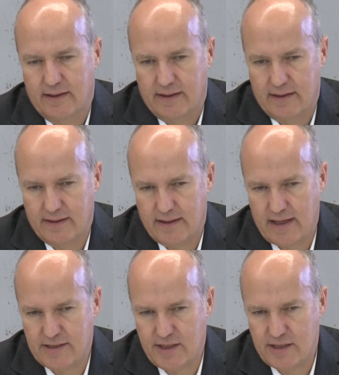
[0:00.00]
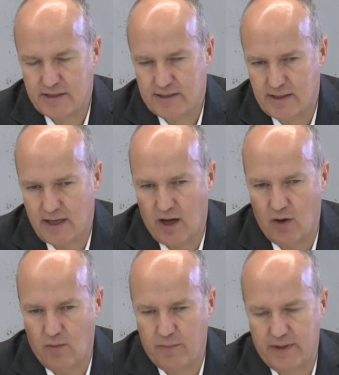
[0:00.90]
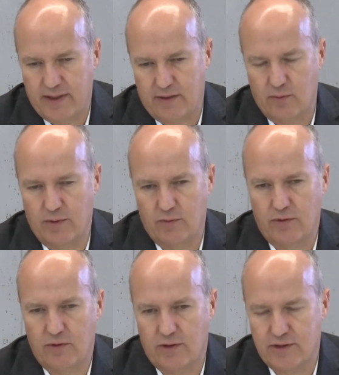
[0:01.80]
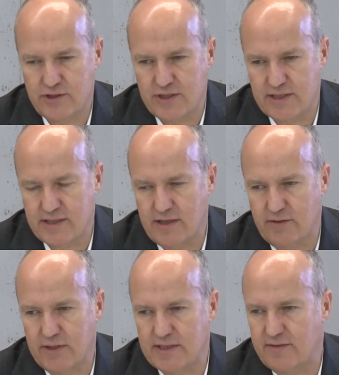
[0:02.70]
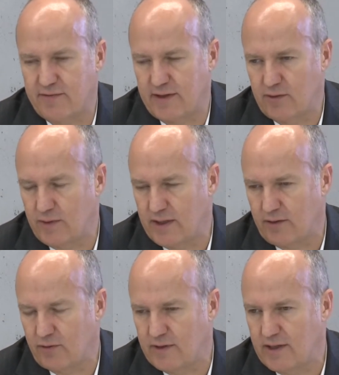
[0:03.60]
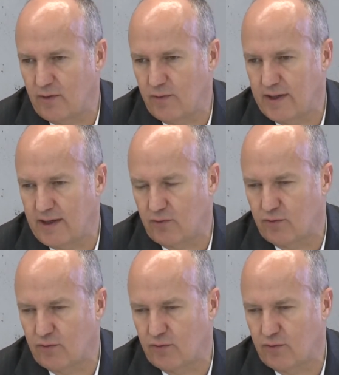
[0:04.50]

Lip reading: I just hope that we will not just increase the fund without knowing how